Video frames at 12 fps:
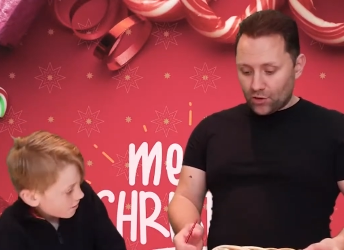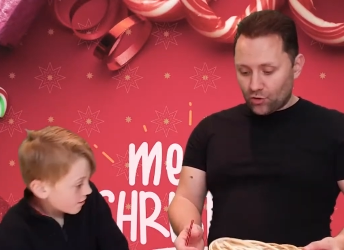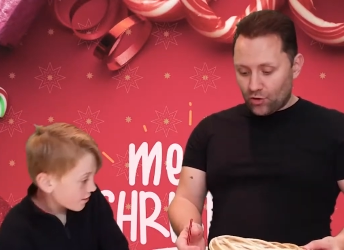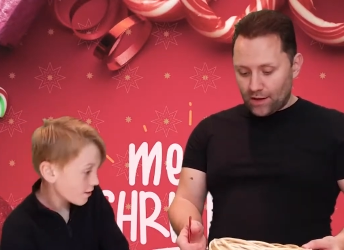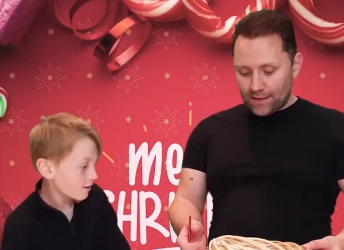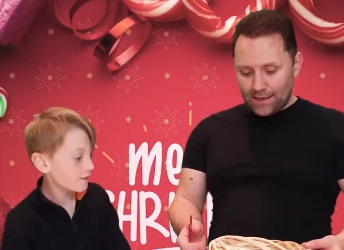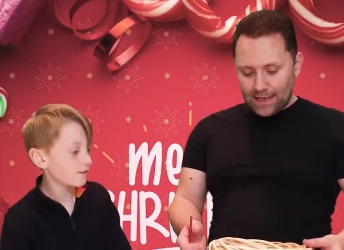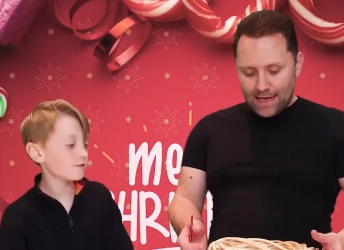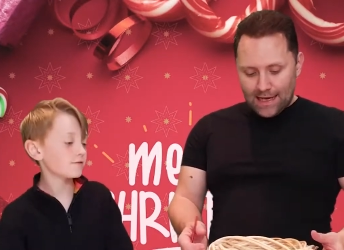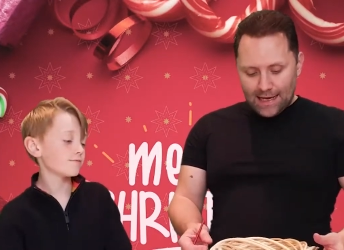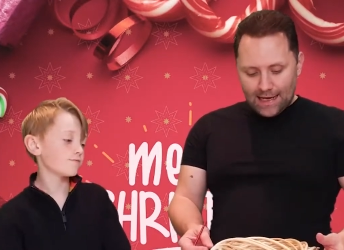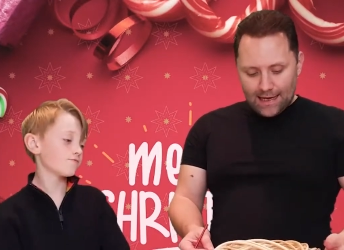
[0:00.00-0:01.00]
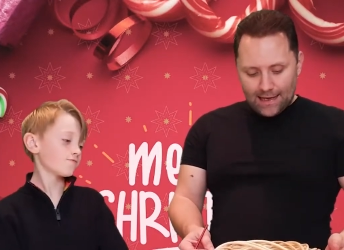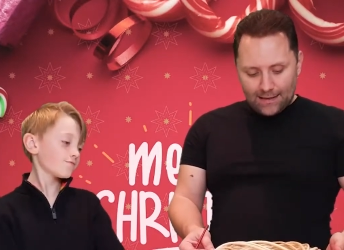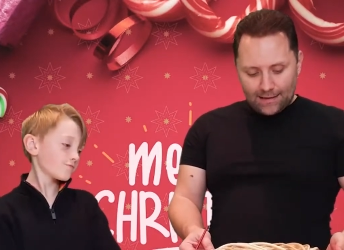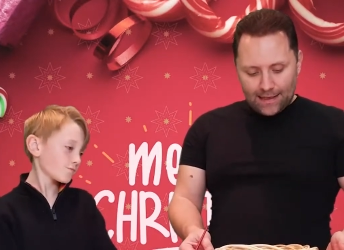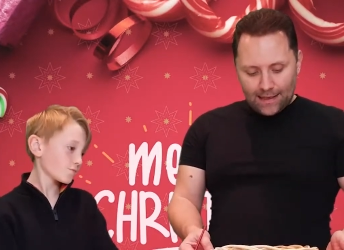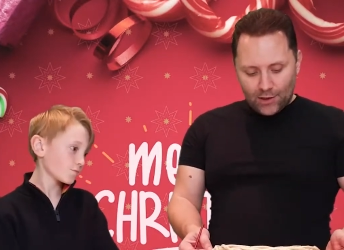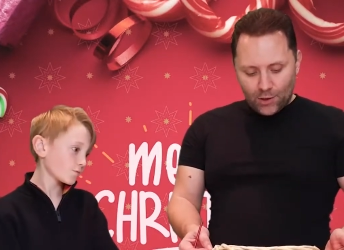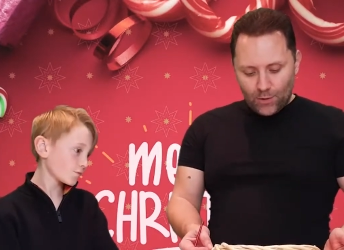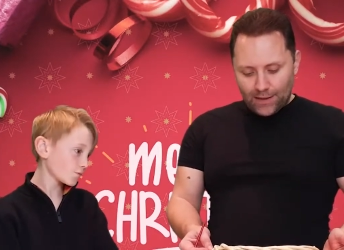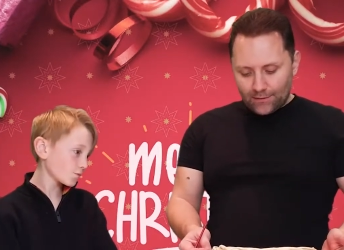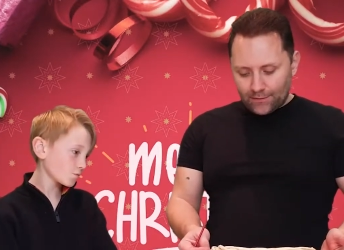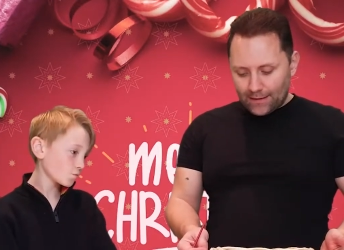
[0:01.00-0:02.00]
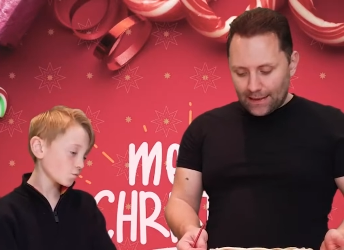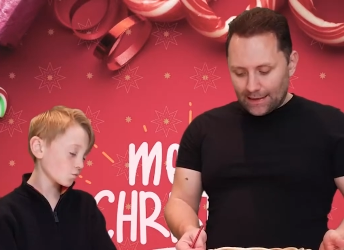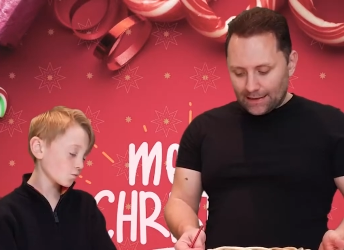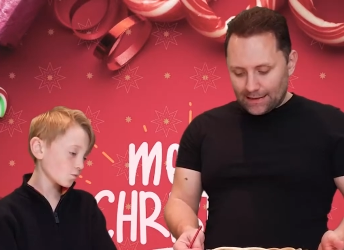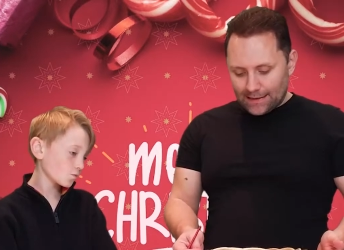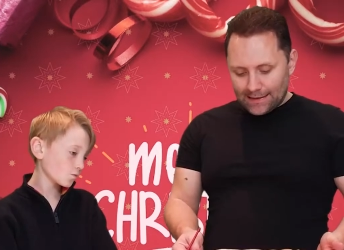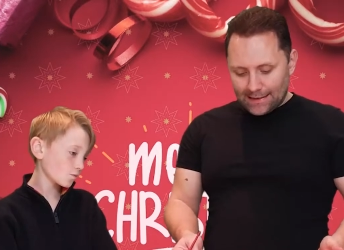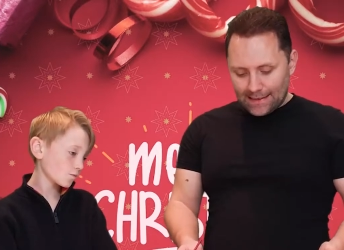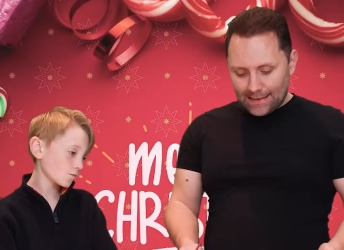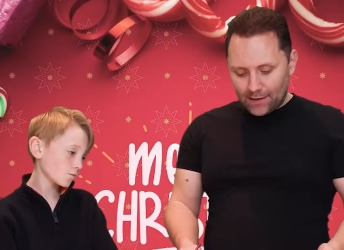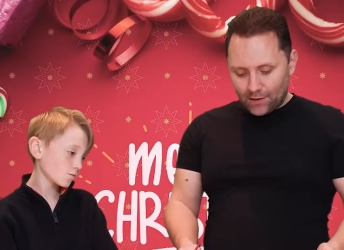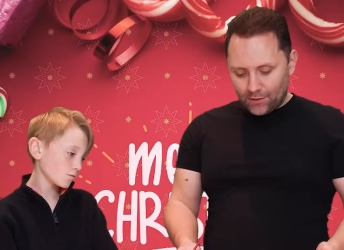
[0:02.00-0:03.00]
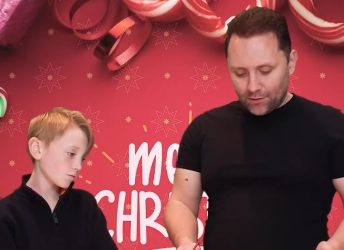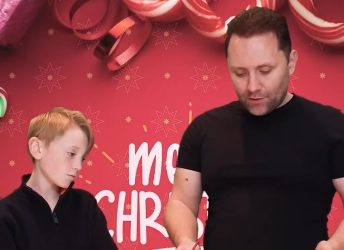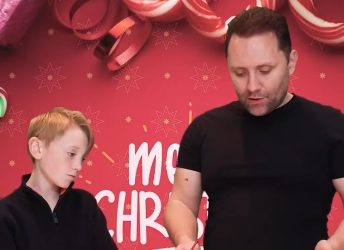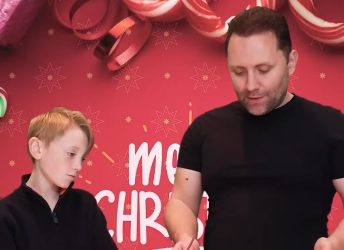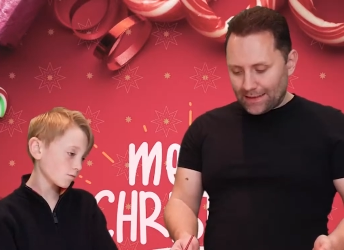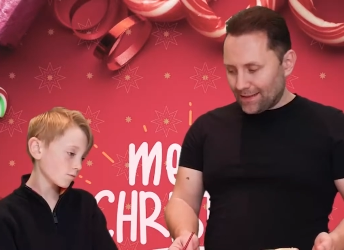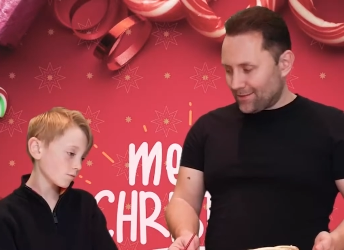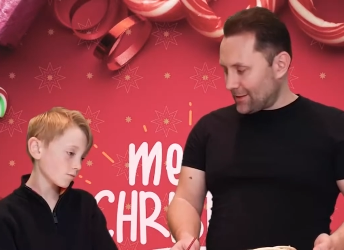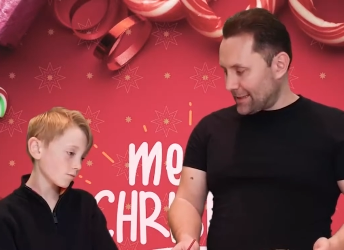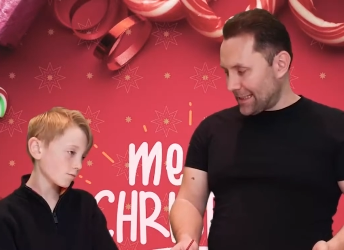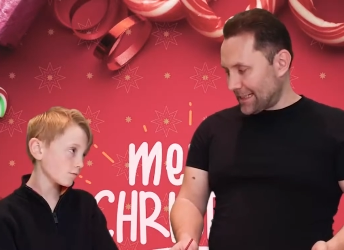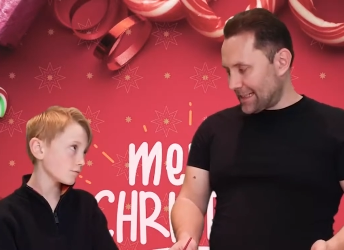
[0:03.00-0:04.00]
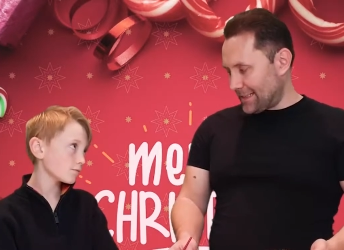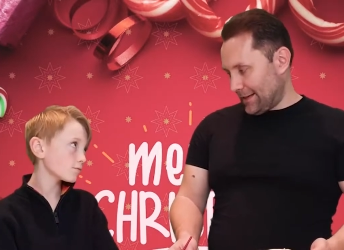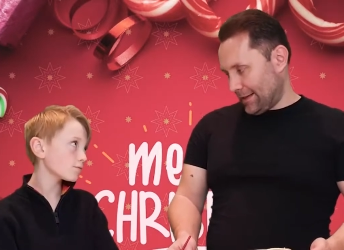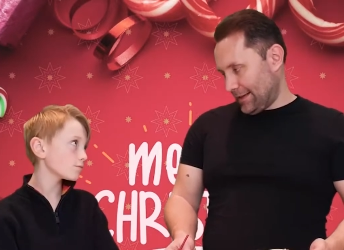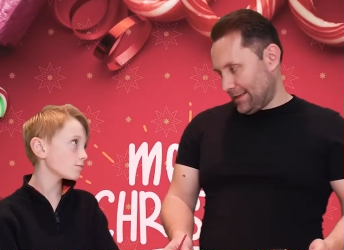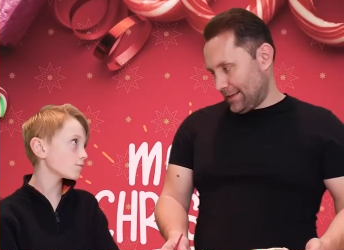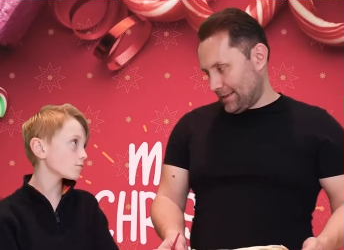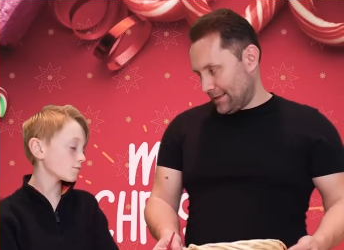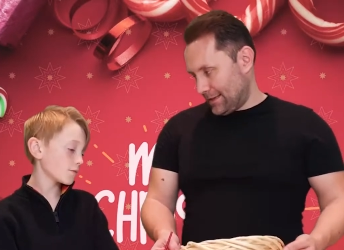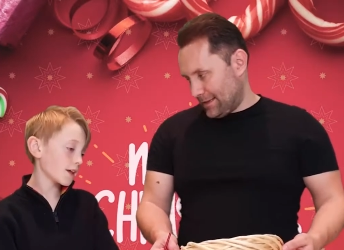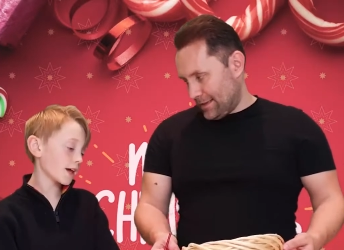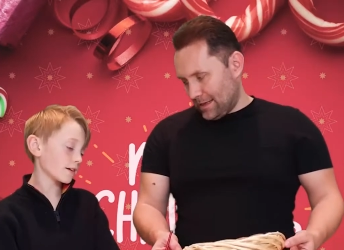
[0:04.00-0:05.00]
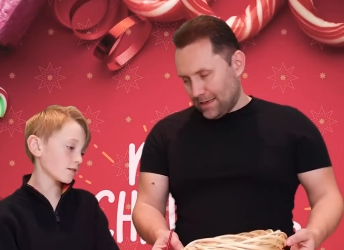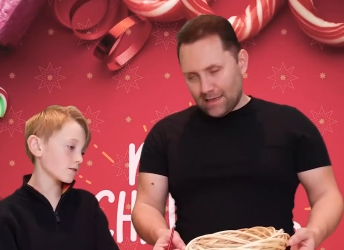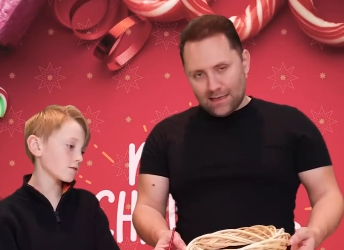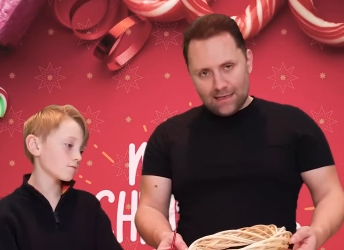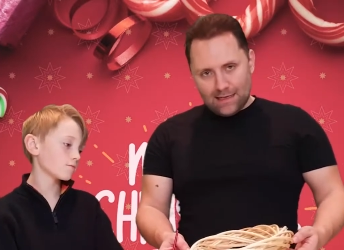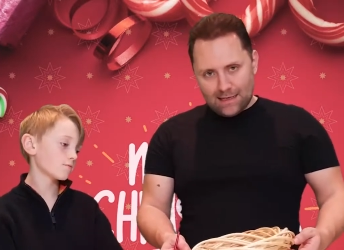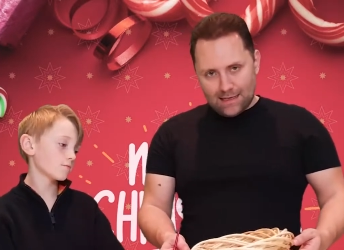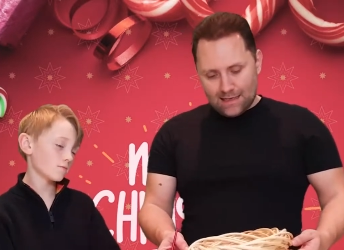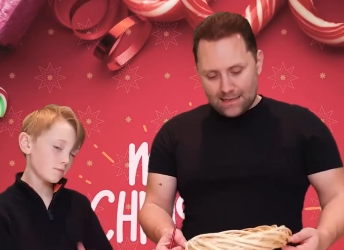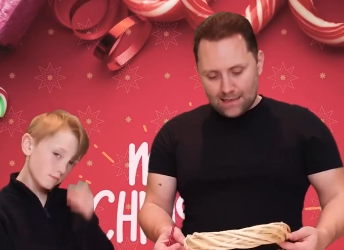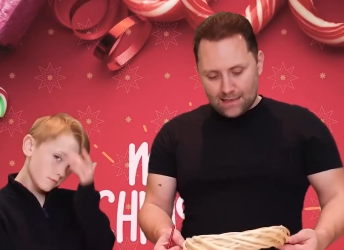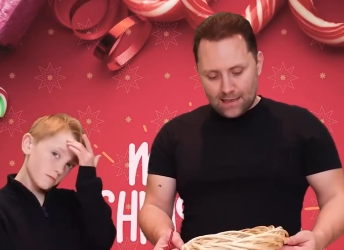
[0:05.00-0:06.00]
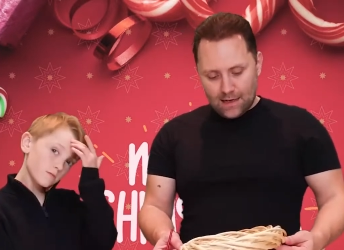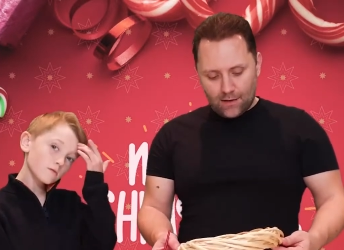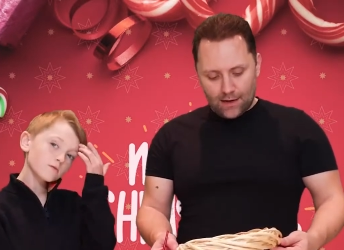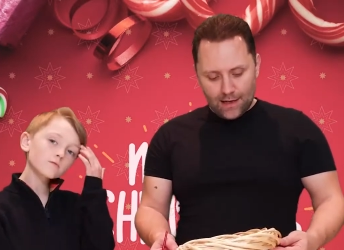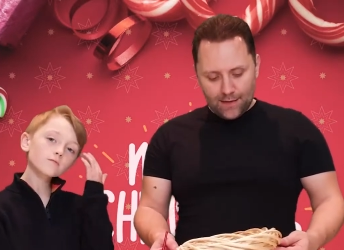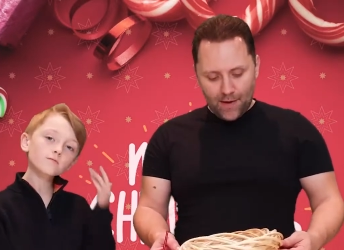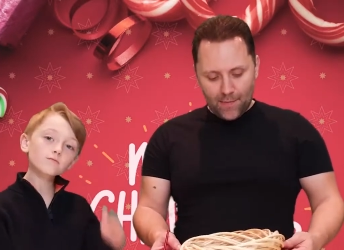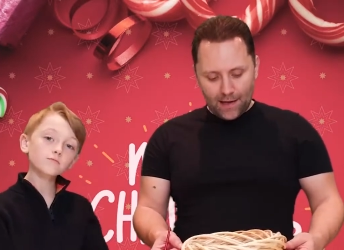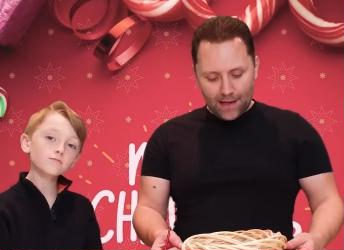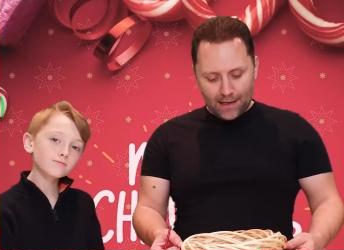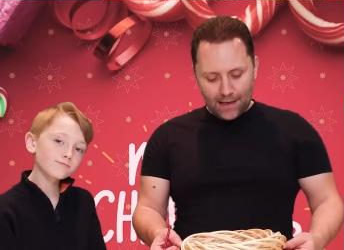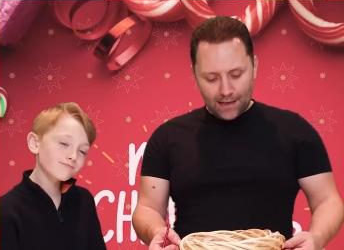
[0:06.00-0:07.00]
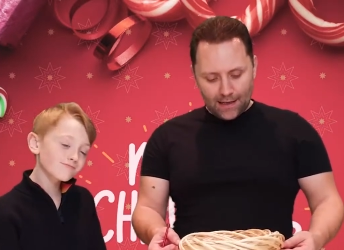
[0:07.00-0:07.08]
Speaker 1: try and get two little things to sit it on so it doesn't stick to it. Yes. Okay, maybe like